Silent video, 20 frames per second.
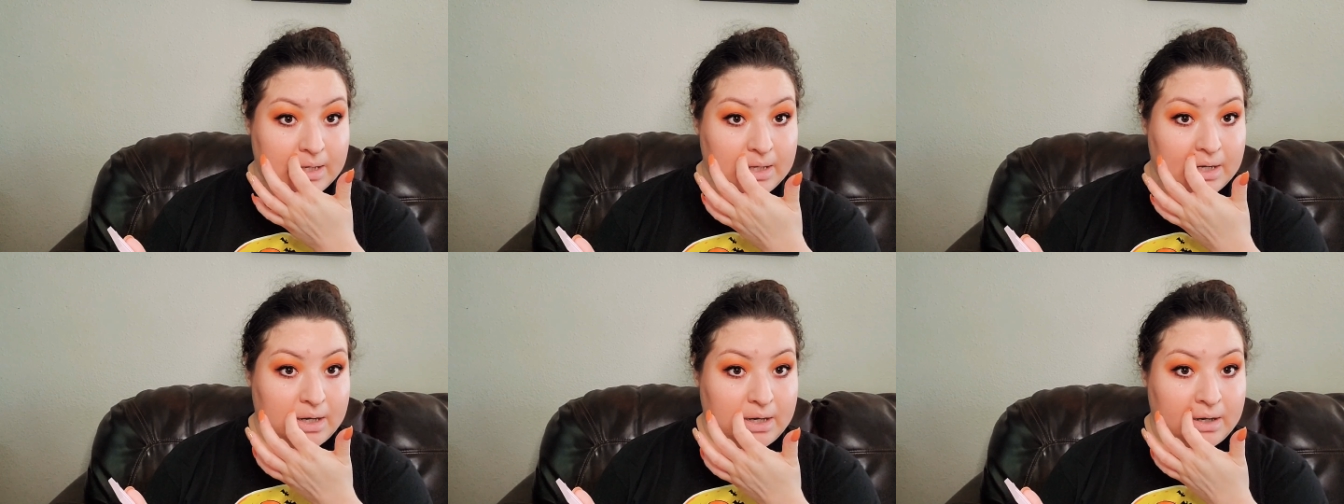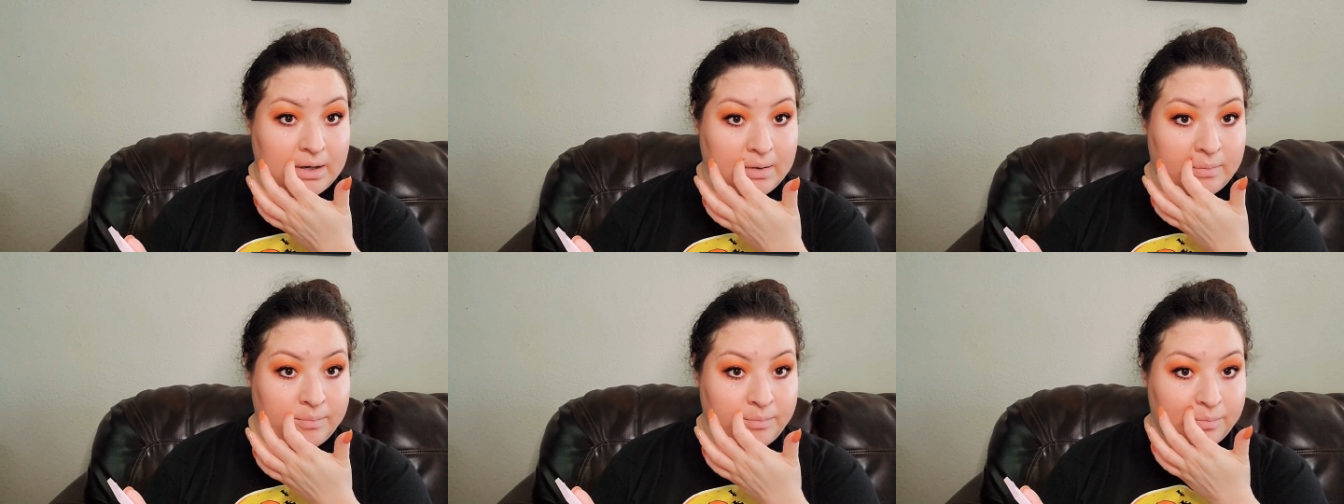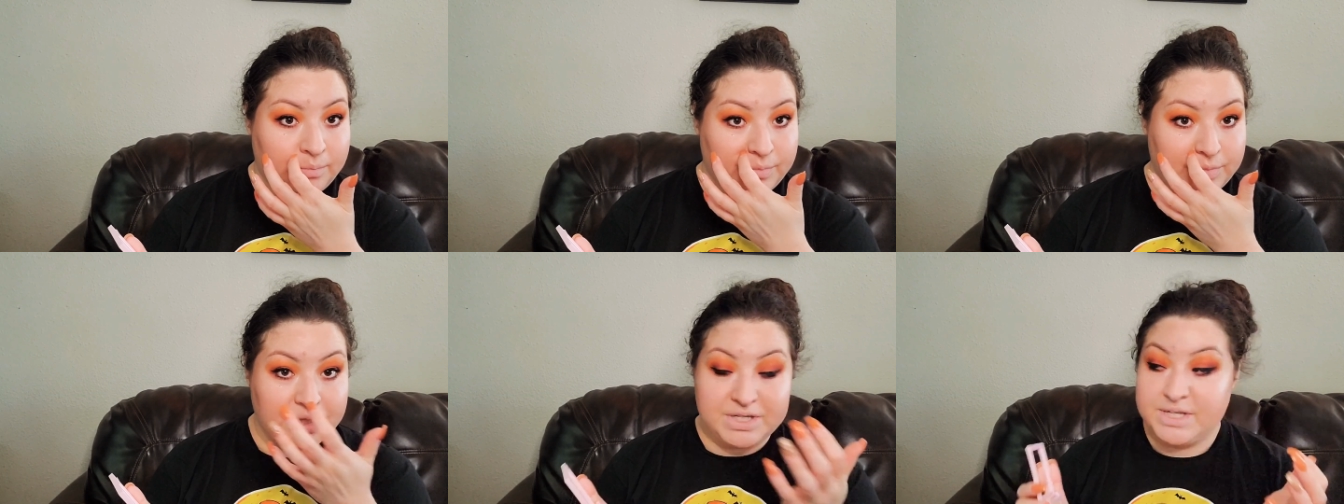Um,
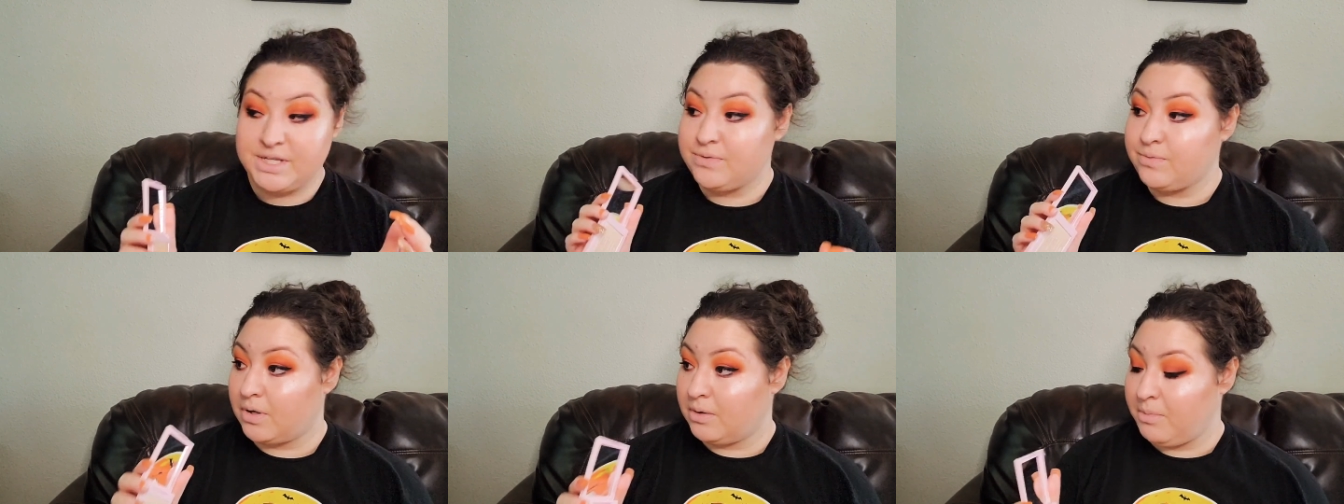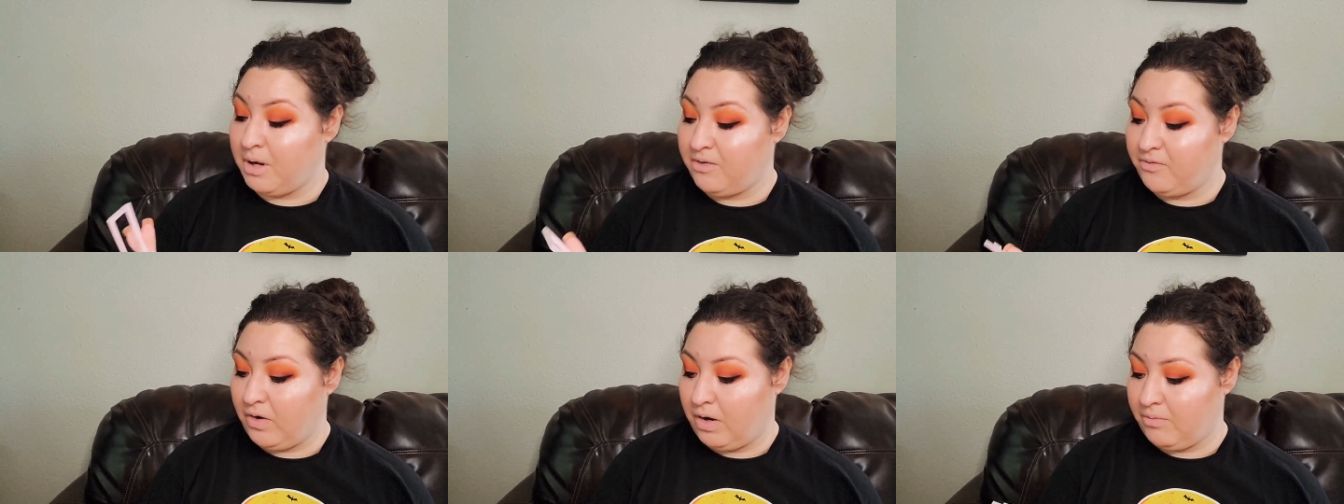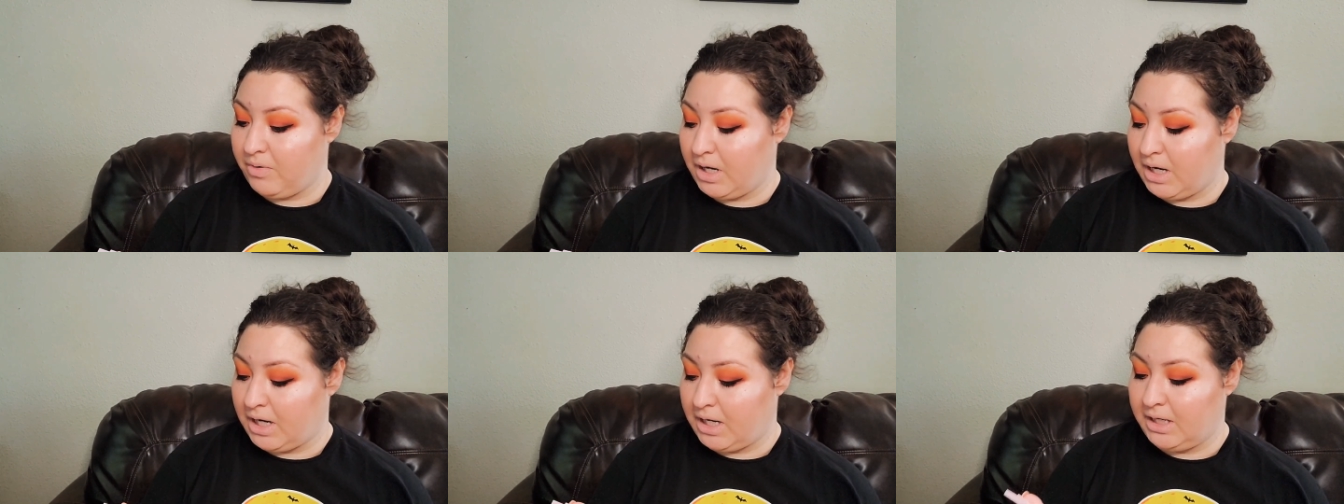this is one of my
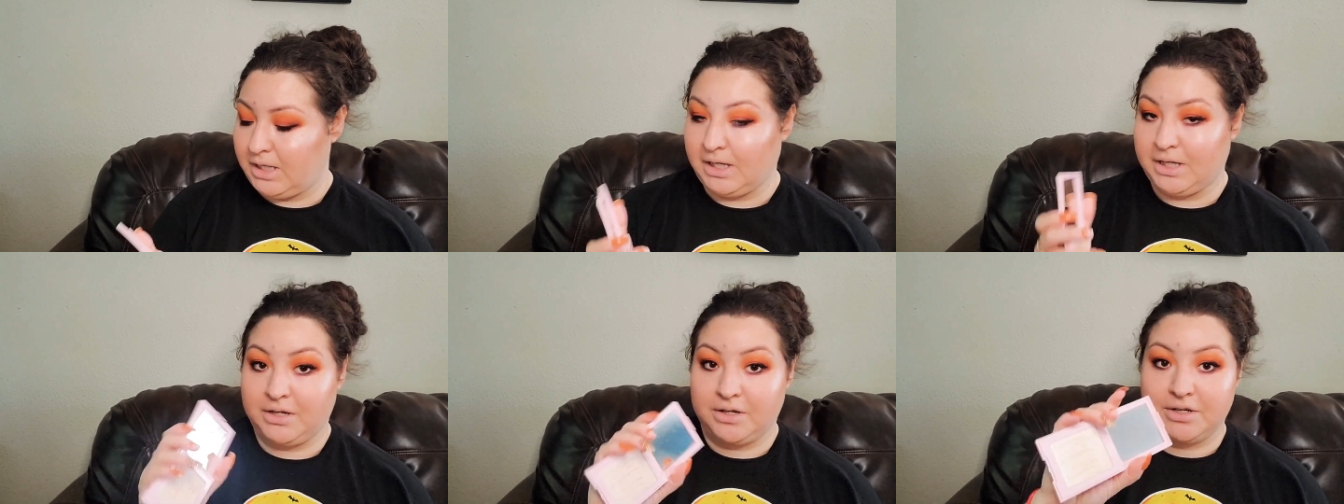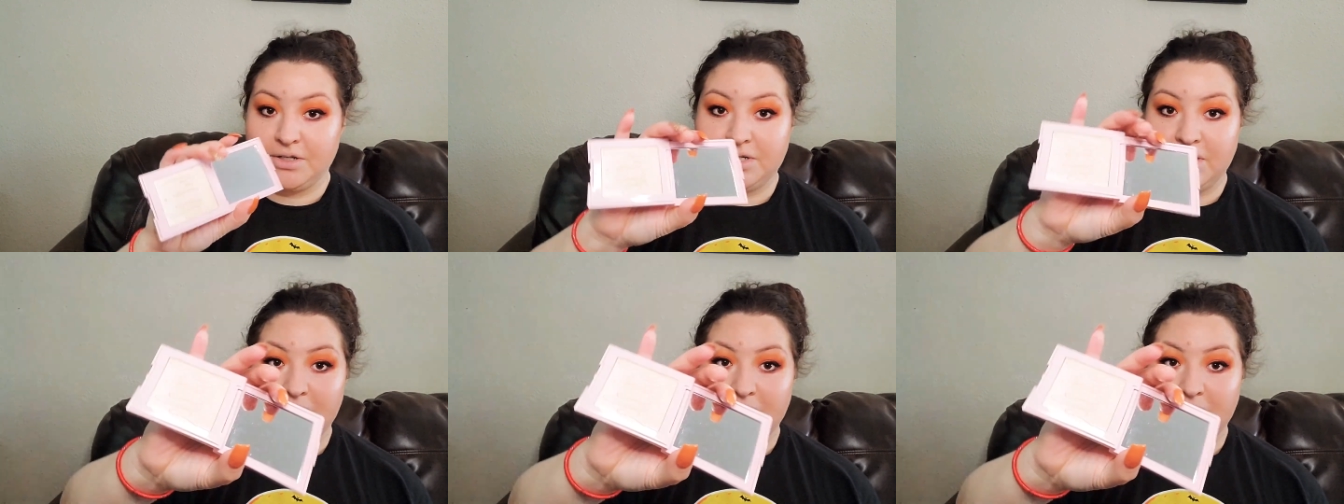favorite highlighters.